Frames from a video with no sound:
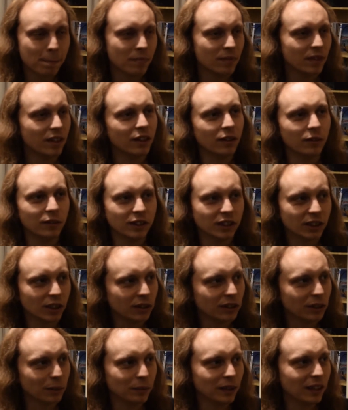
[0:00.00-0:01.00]
it
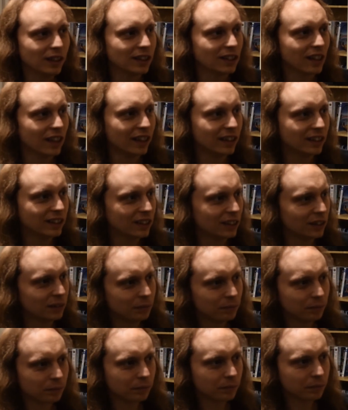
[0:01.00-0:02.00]
shows up years later.
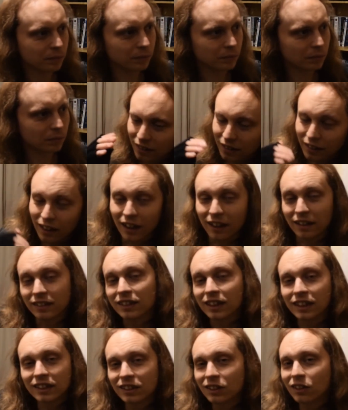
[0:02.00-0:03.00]
Yeah,
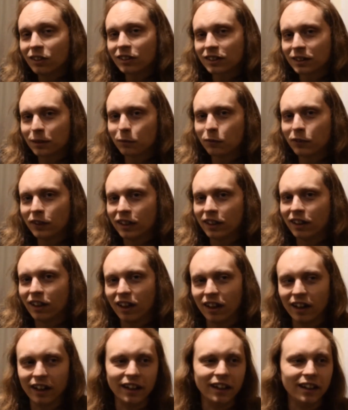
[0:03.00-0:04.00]
it's not something that
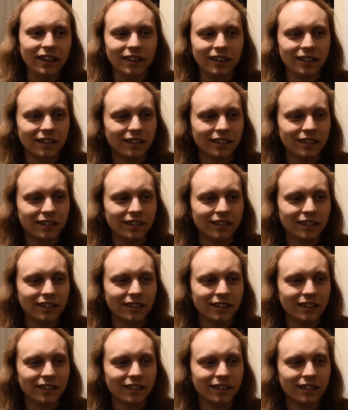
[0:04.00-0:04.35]
I